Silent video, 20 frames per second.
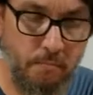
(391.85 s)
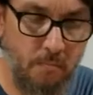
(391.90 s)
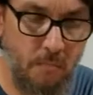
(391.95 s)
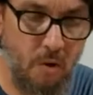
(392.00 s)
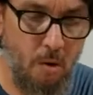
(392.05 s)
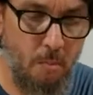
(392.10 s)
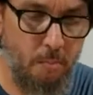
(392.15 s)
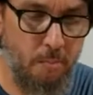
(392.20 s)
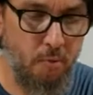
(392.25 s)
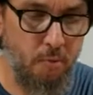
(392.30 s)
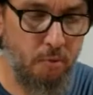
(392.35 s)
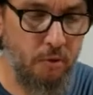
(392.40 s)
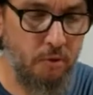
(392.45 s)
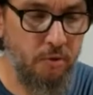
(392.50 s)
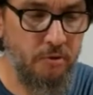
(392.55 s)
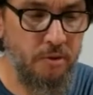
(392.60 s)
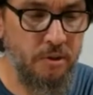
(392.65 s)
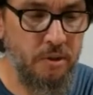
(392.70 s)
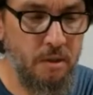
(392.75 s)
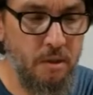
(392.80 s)
pool noodles.
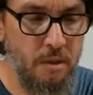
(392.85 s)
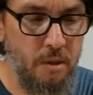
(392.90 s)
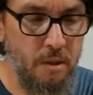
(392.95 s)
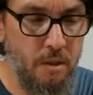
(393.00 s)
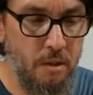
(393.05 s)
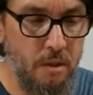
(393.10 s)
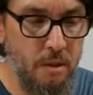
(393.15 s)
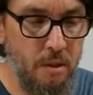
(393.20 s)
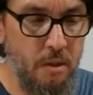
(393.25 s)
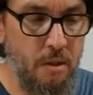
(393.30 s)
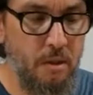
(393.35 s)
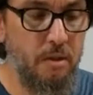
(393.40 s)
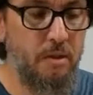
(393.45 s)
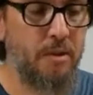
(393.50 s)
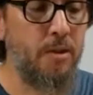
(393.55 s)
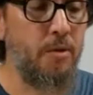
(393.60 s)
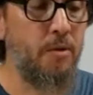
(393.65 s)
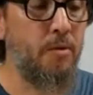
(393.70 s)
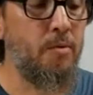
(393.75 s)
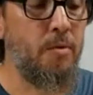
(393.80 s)

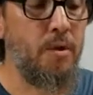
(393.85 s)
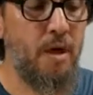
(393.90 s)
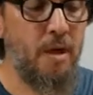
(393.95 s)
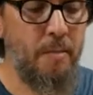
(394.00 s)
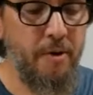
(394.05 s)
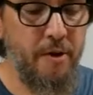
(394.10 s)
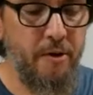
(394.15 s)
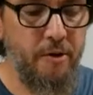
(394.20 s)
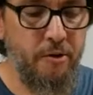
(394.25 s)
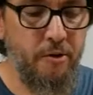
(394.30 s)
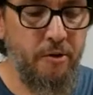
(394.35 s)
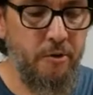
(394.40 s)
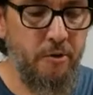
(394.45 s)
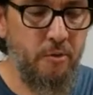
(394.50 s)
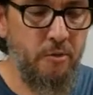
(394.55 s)
So I'm going to do